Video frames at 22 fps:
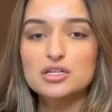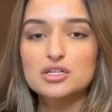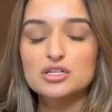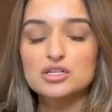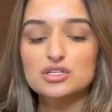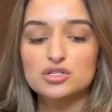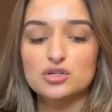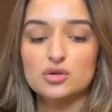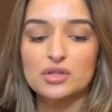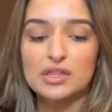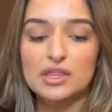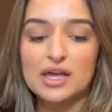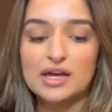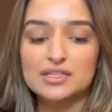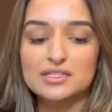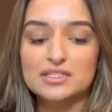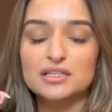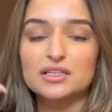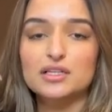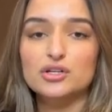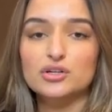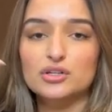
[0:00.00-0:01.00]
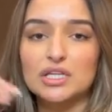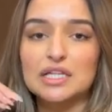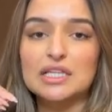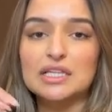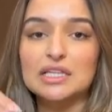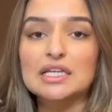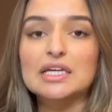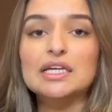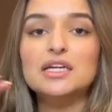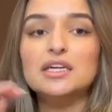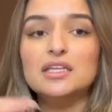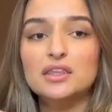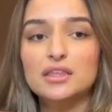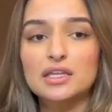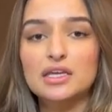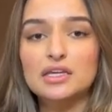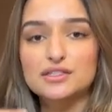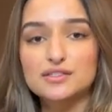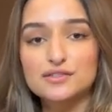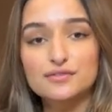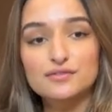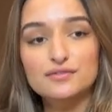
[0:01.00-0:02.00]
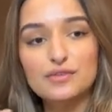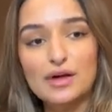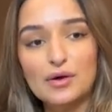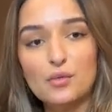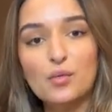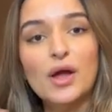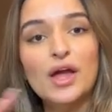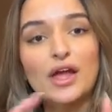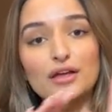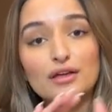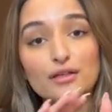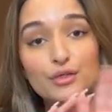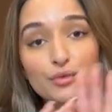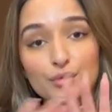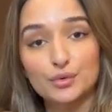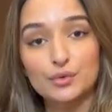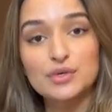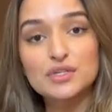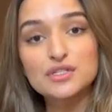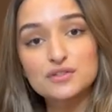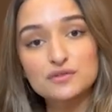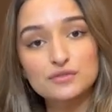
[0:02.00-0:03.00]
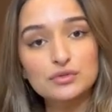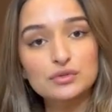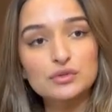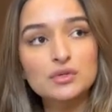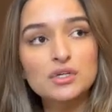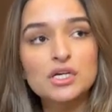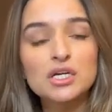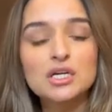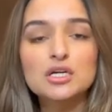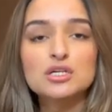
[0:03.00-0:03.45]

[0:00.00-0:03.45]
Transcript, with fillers: So he has to literally lick his way through his food.